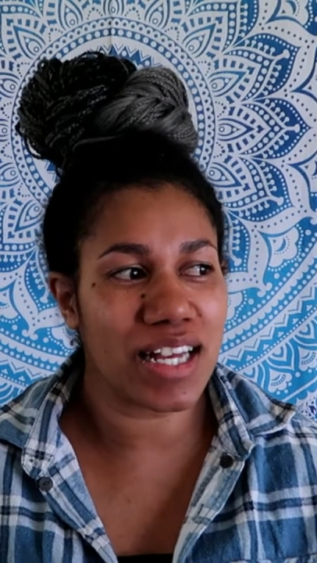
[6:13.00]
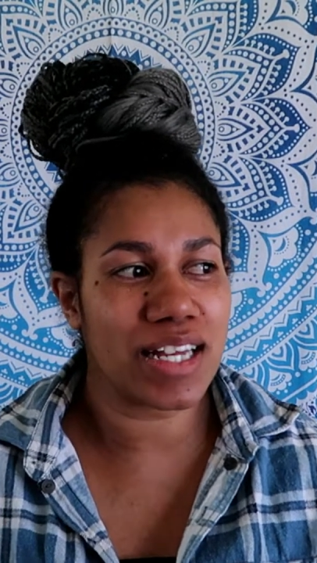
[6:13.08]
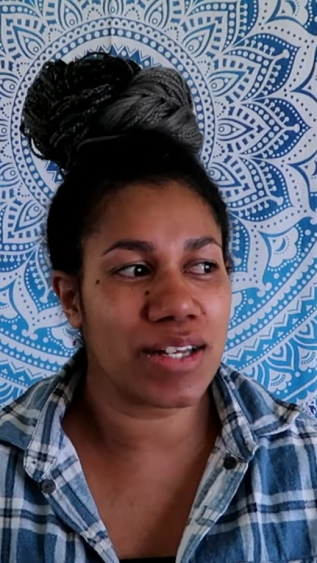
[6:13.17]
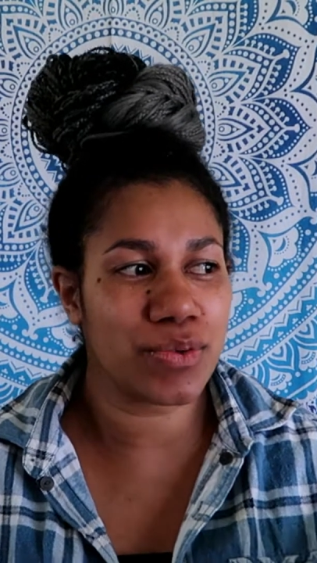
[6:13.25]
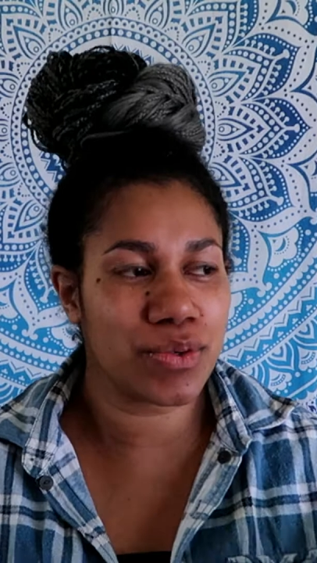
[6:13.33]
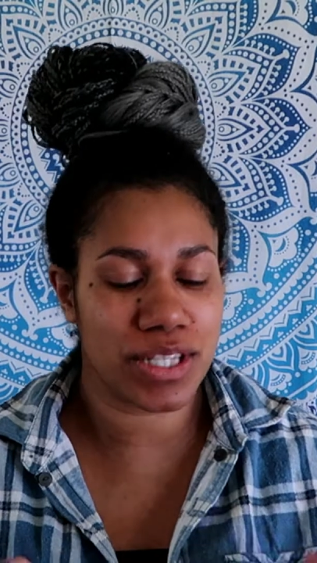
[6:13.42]

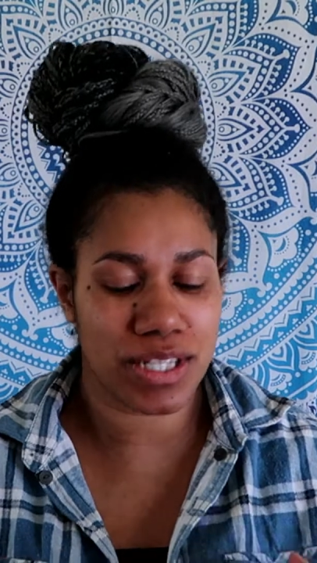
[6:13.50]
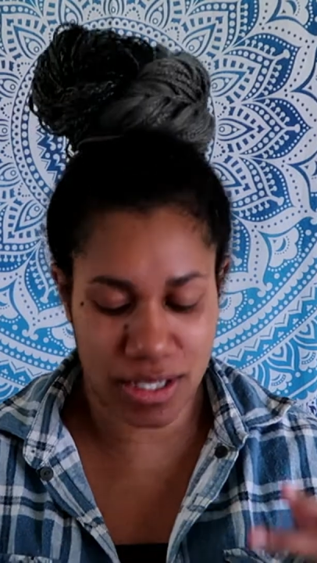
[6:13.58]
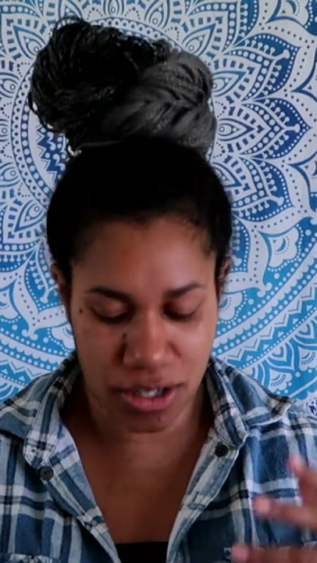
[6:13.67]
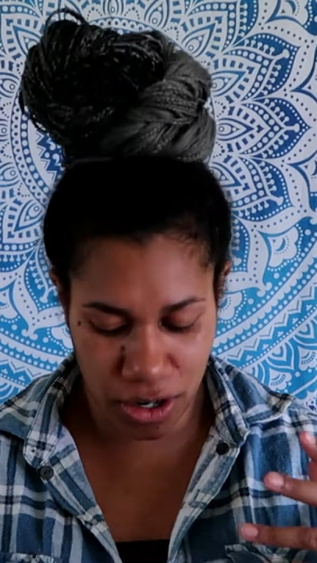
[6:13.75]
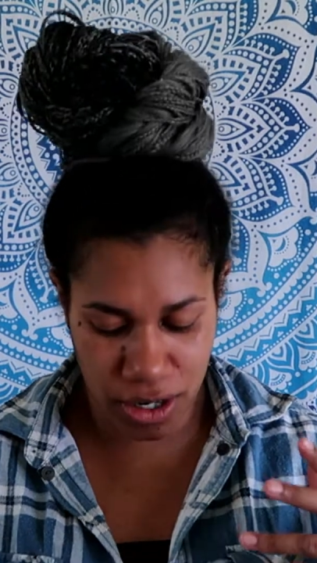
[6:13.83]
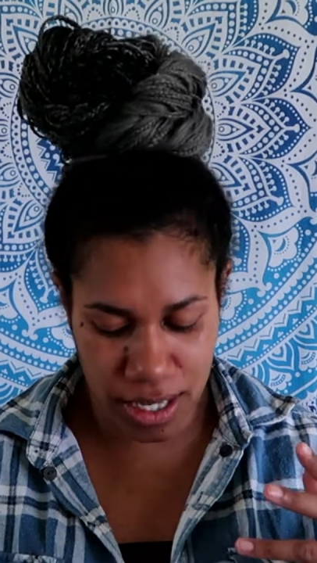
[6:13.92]

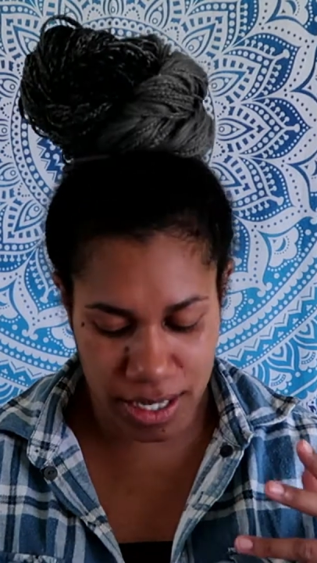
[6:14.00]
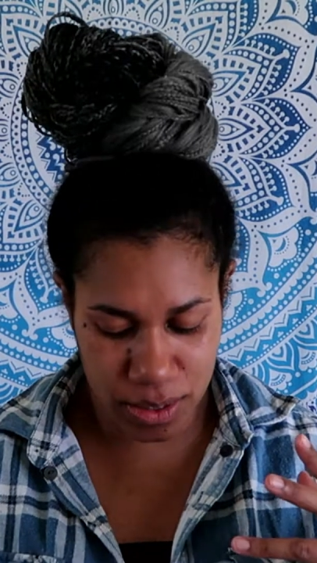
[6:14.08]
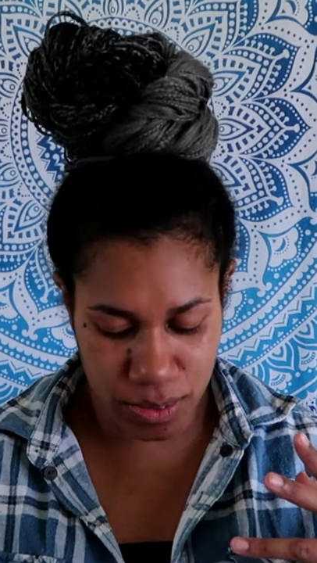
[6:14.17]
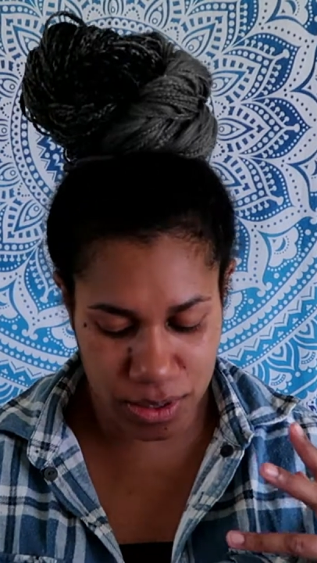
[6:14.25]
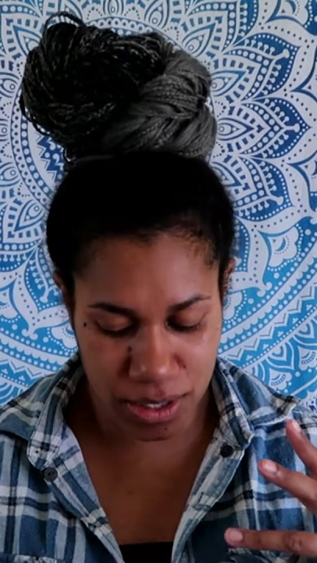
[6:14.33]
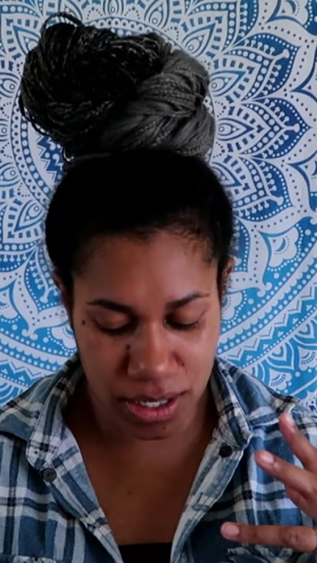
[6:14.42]
This
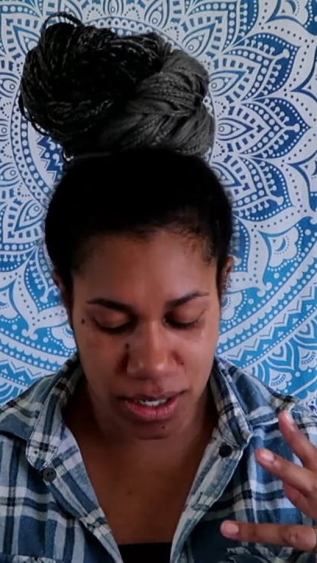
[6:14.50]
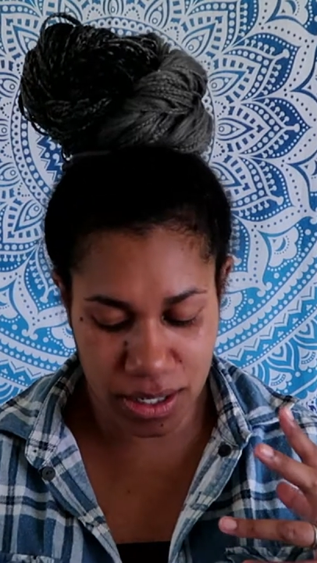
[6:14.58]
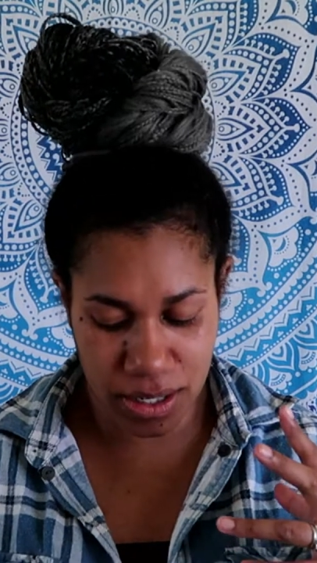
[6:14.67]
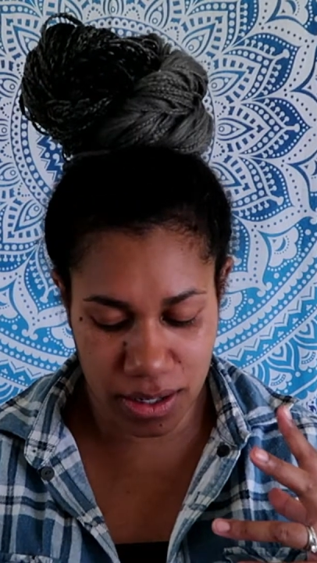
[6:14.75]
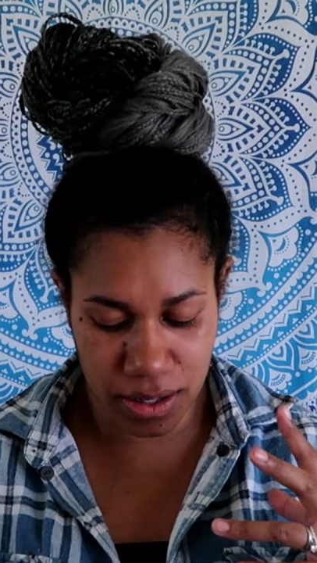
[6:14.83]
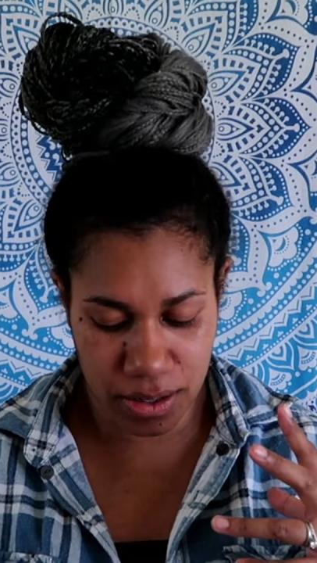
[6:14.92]
correlates with
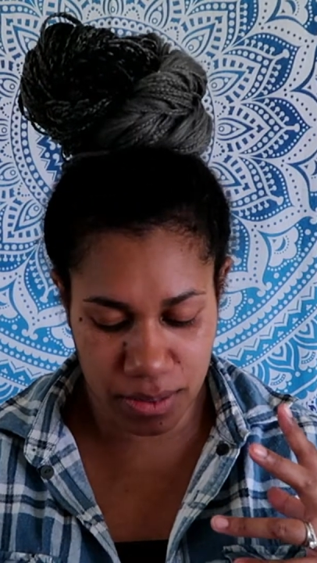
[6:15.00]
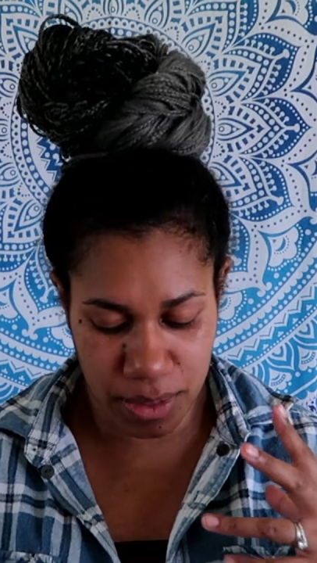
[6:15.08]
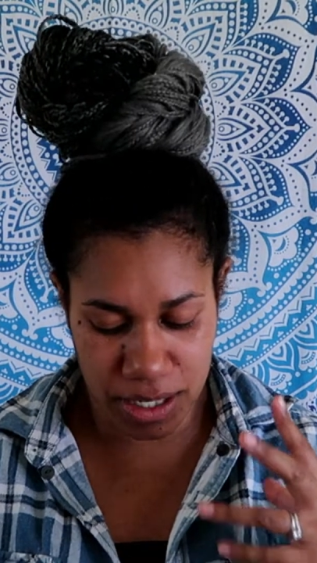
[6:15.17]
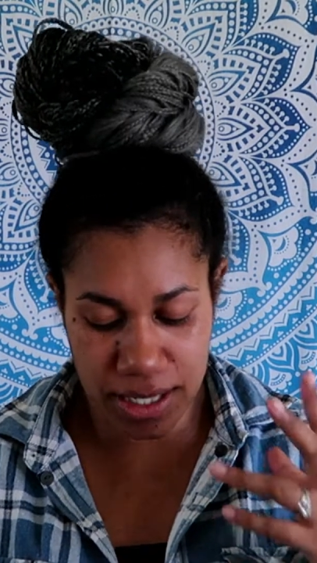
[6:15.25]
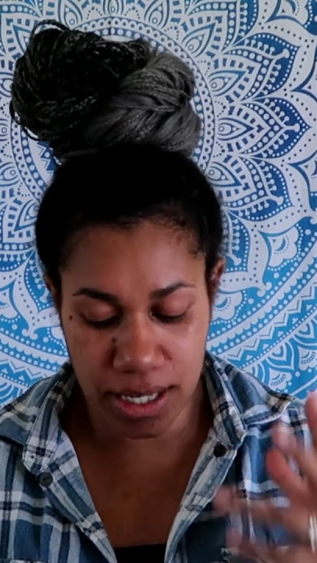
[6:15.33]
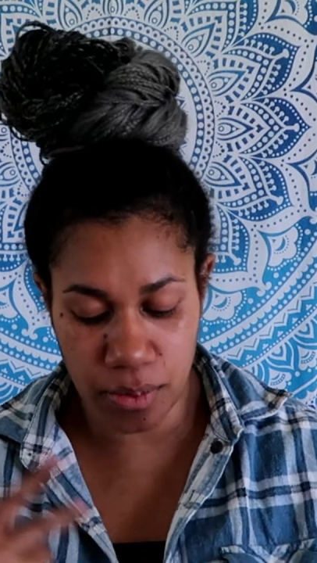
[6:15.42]

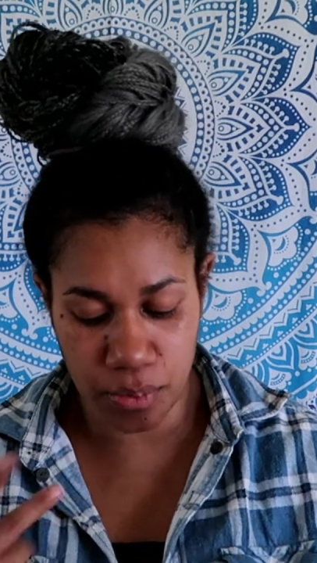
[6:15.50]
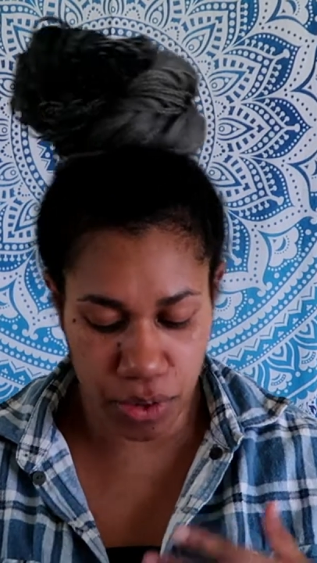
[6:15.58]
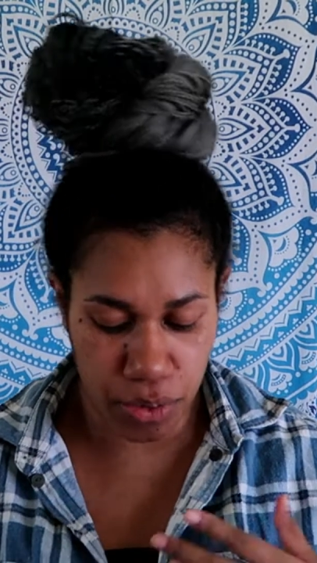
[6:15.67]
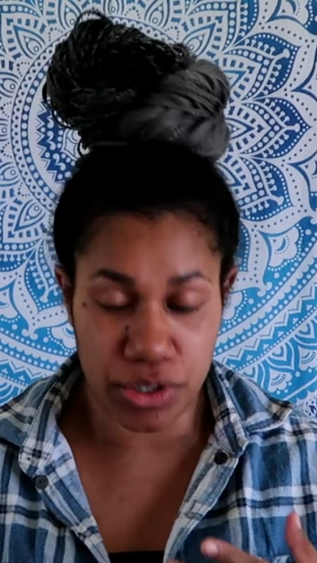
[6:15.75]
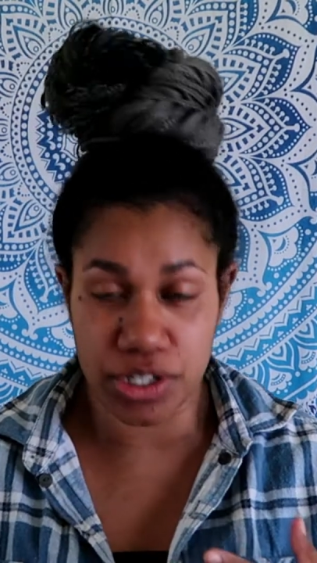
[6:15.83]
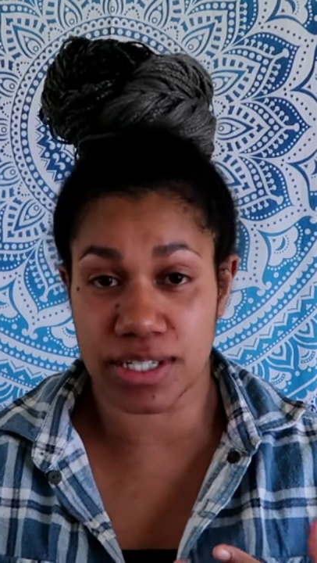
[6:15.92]
my second
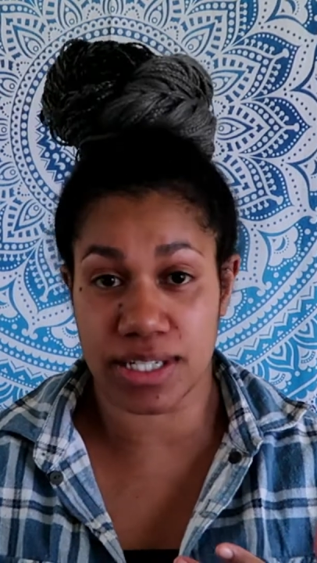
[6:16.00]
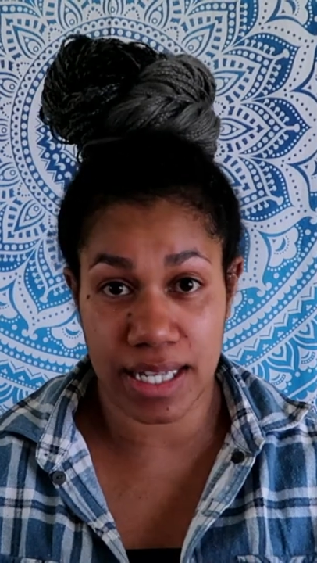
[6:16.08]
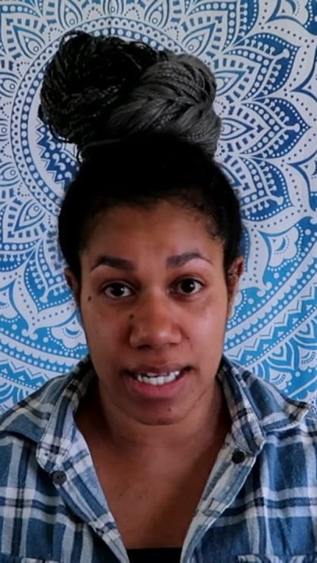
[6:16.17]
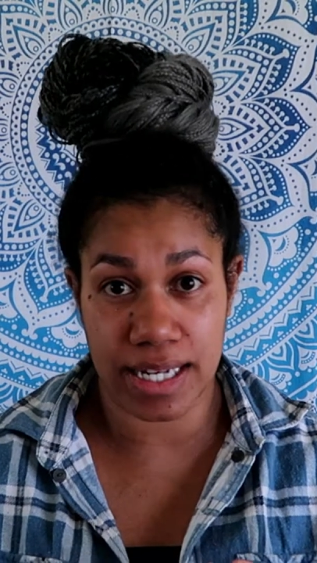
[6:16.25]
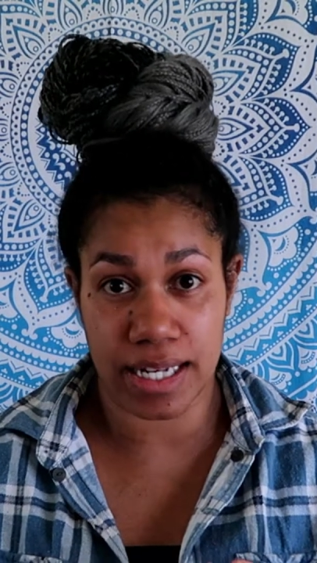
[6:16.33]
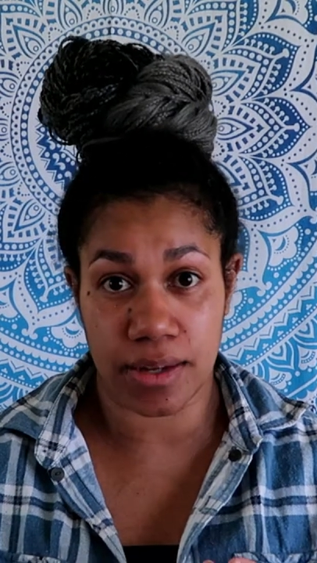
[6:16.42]
point, which is
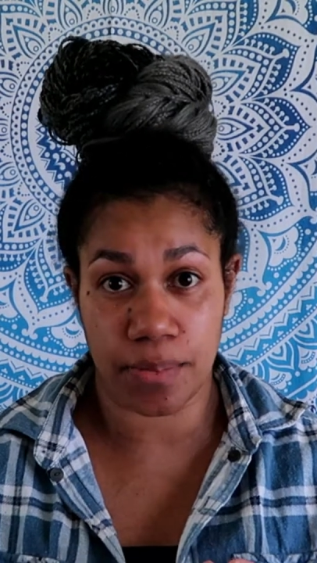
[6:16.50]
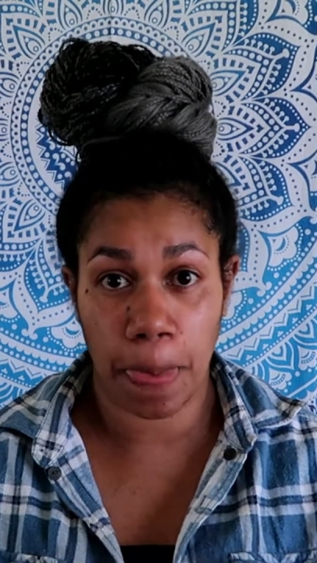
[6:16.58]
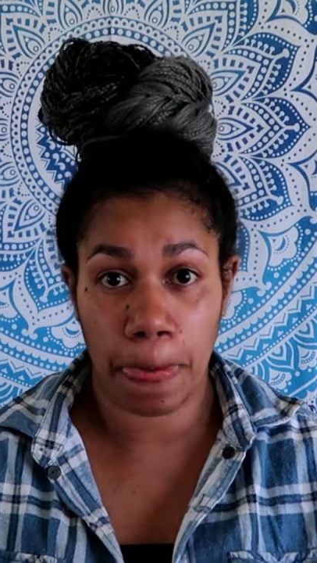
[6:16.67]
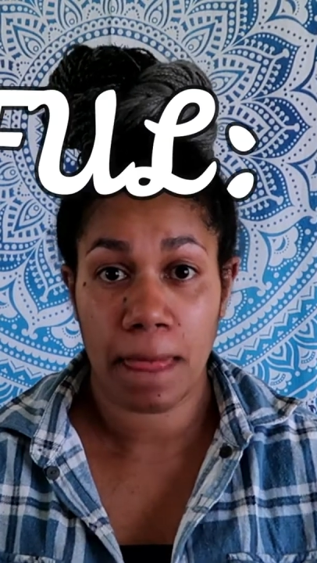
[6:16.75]
cleaning.